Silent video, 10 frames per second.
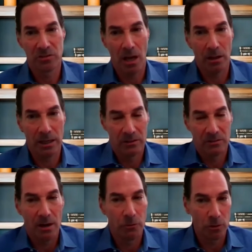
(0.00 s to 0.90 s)
sell it at
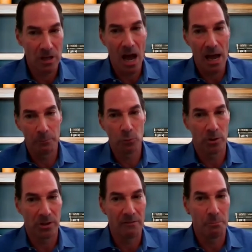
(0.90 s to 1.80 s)
several times
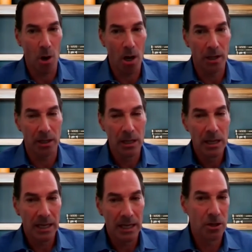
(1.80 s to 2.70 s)
what they've bought it
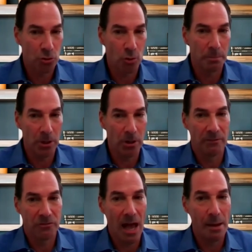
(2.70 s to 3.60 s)
in a short period
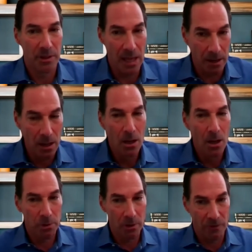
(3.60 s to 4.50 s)
of time, and then
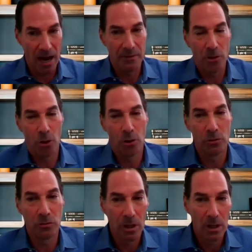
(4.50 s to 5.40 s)
provide
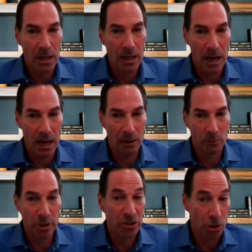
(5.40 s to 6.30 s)
those uh,
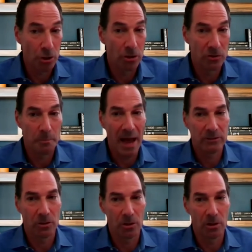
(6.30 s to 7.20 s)
returns
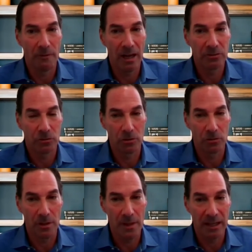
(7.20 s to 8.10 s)
back to their
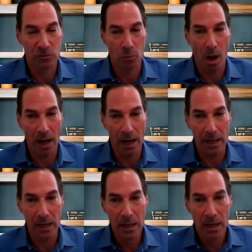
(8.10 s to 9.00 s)
investors. And that's
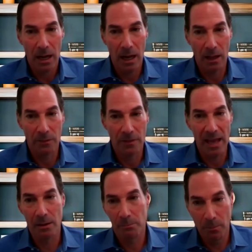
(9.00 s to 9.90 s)
why uh,
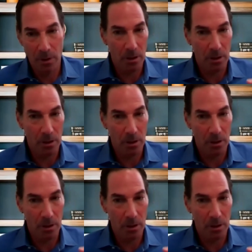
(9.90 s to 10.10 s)
they